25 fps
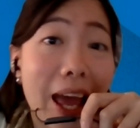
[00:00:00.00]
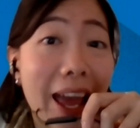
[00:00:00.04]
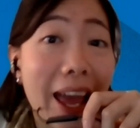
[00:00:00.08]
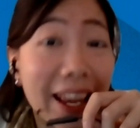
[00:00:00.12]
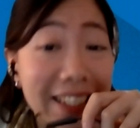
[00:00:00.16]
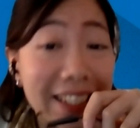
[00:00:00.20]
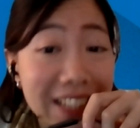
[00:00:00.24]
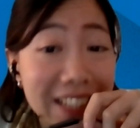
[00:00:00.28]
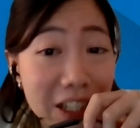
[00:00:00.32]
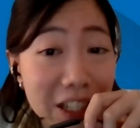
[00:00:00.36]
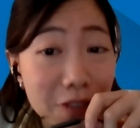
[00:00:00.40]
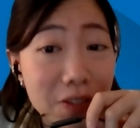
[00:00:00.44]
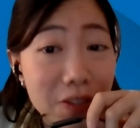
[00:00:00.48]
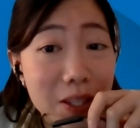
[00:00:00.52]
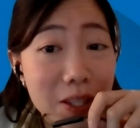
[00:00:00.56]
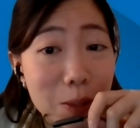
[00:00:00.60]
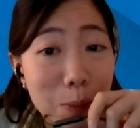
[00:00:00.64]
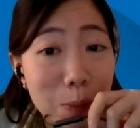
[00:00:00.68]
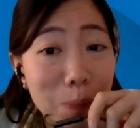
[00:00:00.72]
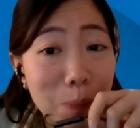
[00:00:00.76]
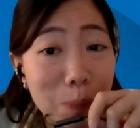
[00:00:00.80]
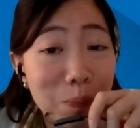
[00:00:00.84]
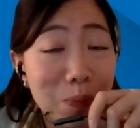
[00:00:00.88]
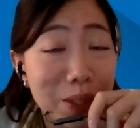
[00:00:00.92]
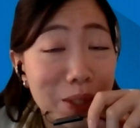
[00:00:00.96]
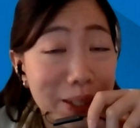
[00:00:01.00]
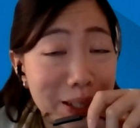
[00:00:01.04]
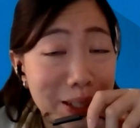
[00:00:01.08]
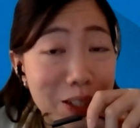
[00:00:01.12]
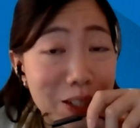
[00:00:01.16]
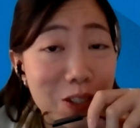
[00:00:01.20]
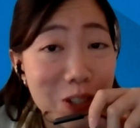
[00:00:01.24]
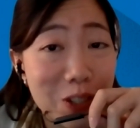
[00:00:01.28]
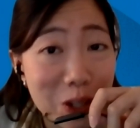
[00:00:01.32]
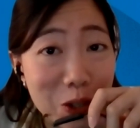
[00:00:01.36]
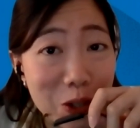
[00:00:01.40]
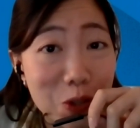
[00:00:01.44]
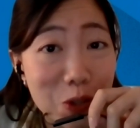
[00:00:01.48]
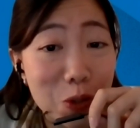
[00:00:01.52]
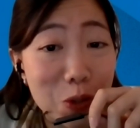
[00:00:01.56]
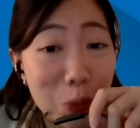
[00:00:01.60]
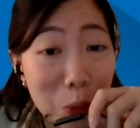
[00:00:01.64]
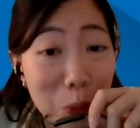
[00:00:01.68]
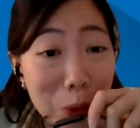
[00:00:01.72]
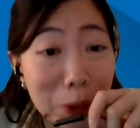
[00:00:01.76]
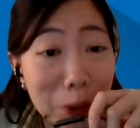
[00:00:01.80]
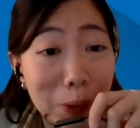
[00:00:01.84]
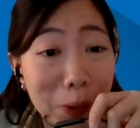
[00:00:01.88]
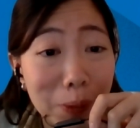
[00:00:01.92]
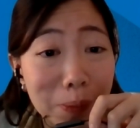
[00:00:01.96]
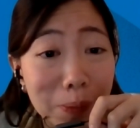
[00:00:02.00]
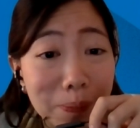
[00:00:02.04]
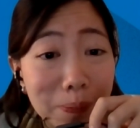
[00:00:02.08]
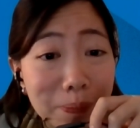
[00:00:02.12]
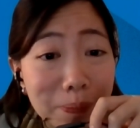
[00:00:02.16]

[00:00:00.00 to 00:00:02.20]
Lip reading: Activism that can change the world.